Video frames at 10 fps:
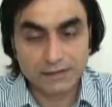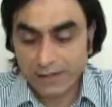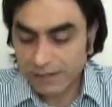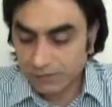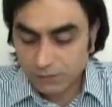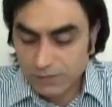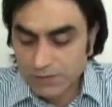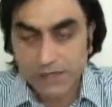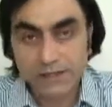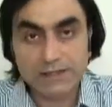Then
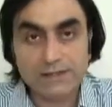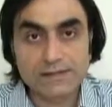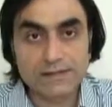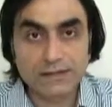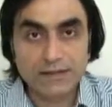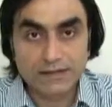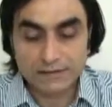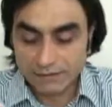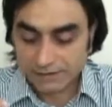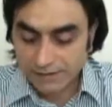Musa alayhi,
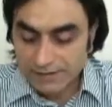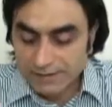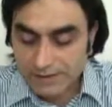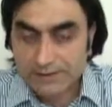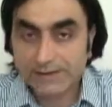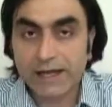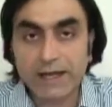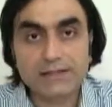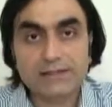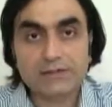this is the
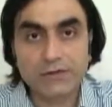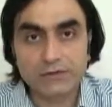end